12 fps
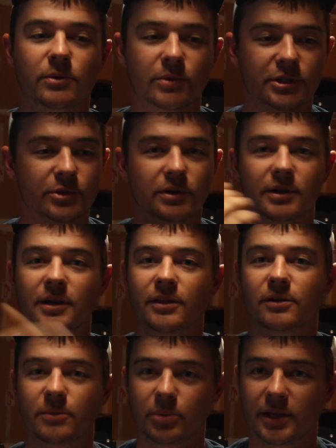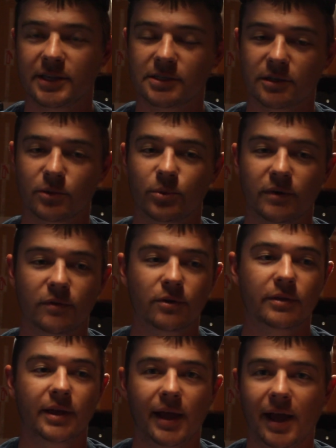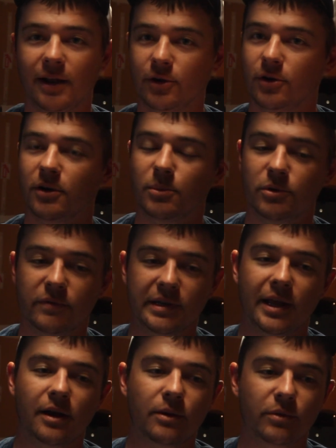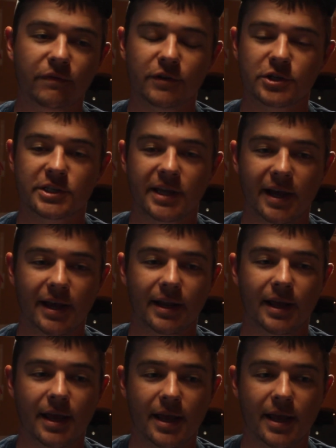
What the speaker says: We went to another place on the river that had current moving down, and we fished that.